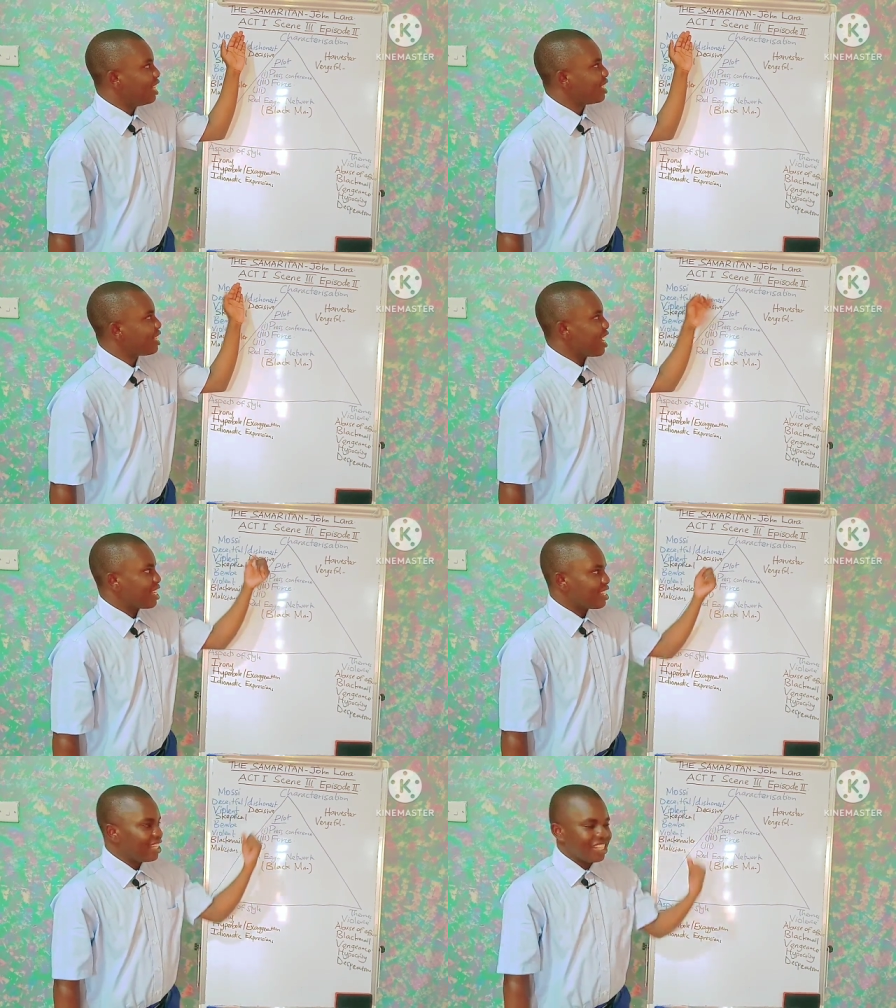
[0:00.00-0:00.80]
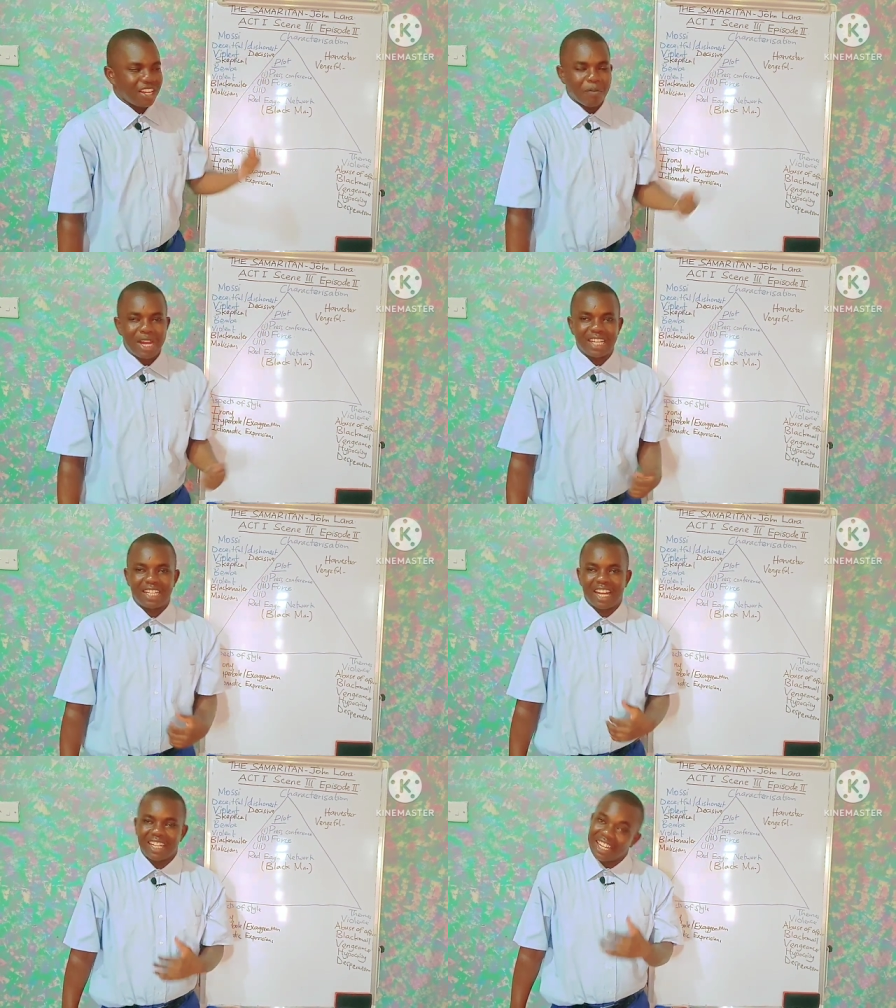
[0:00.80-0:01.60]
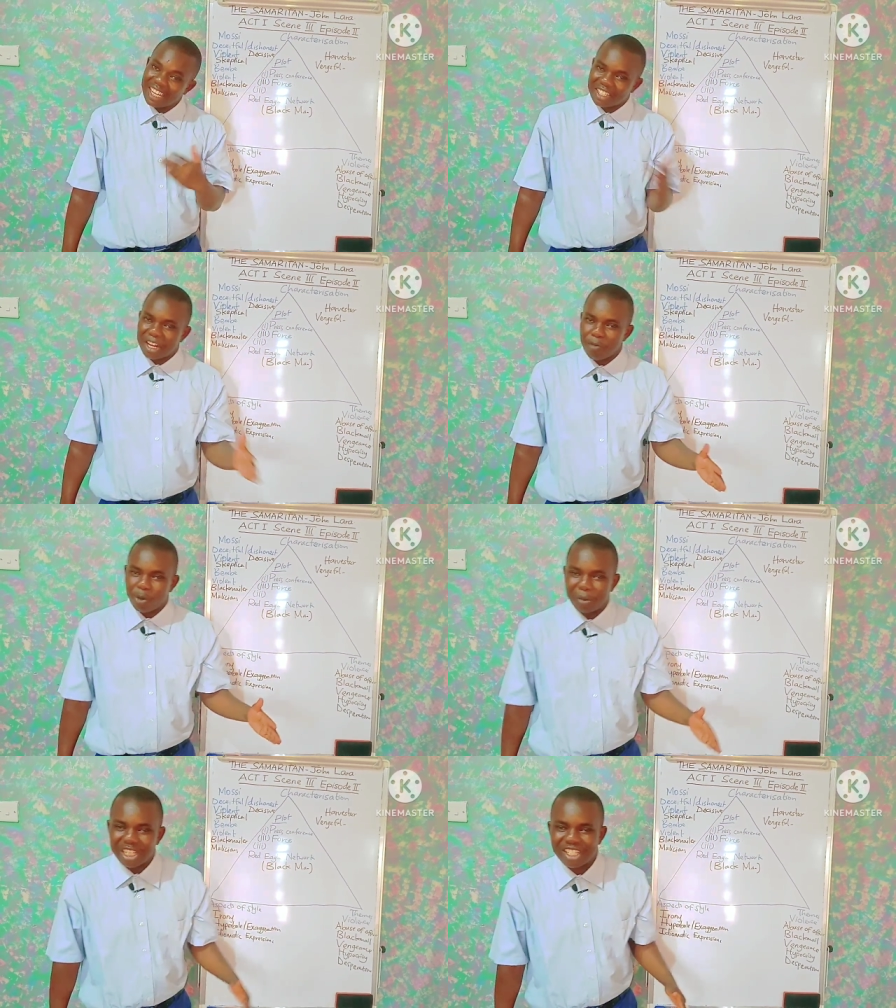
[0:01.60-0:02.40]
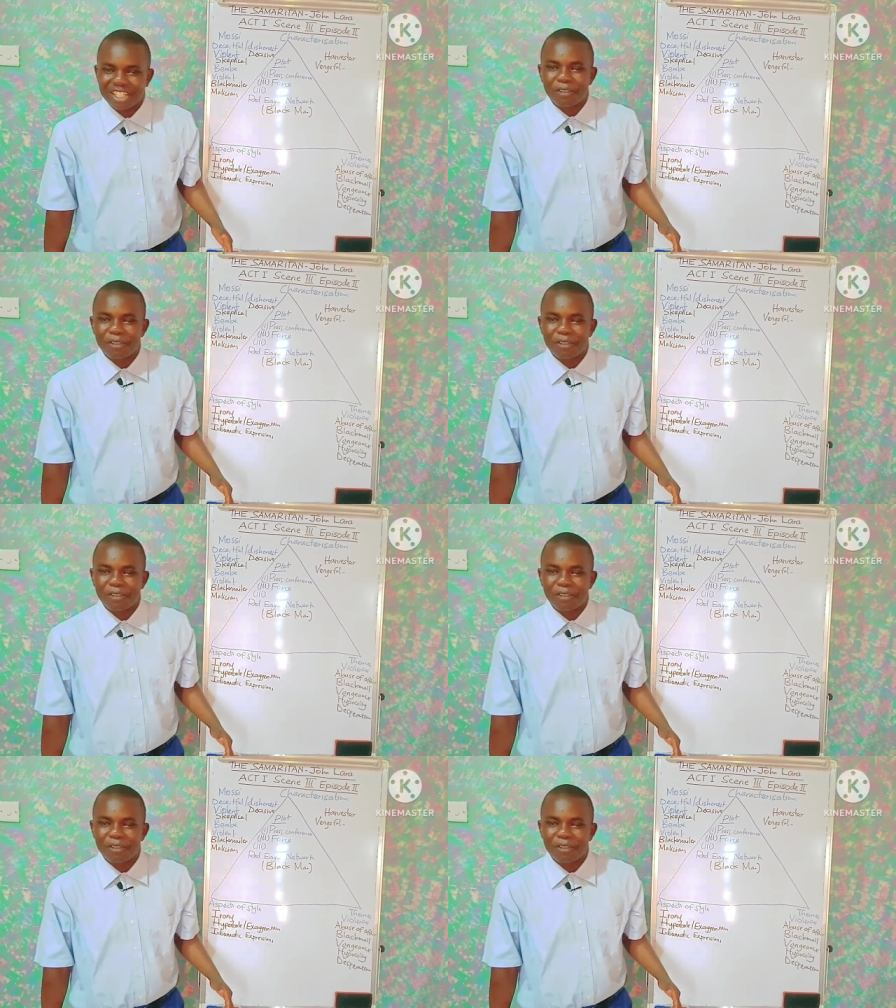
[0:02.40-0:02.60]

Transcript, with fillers: text, The Samaritan. The next time we meet,